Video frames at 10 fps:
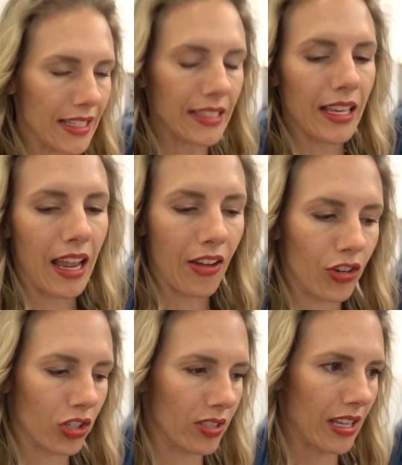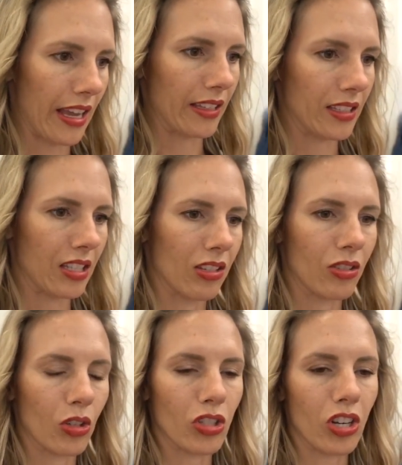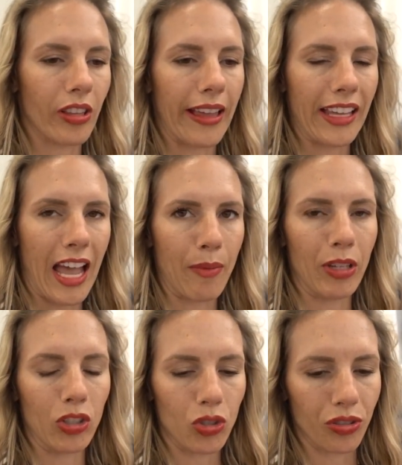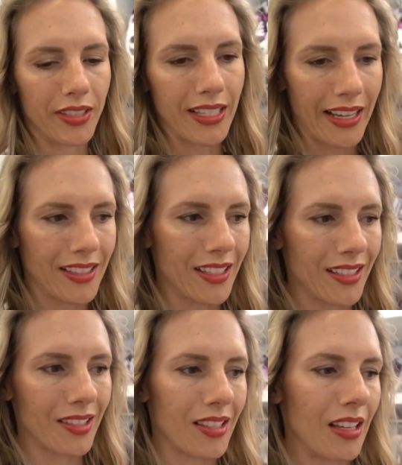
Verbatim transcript: it doesn't have her size. Those are like Abby and Julie sizes.